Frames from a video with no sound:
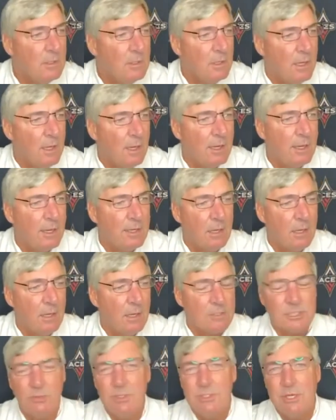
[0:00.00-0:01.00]
Uh, it
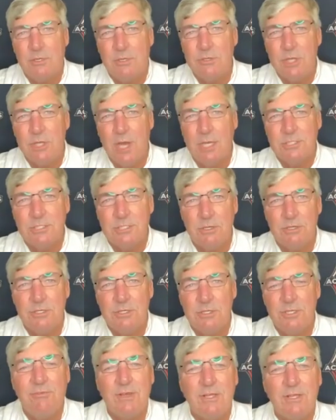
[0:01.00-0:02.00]
also it energizes our
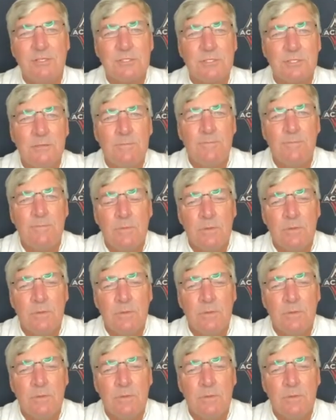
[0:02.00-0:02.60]
defense.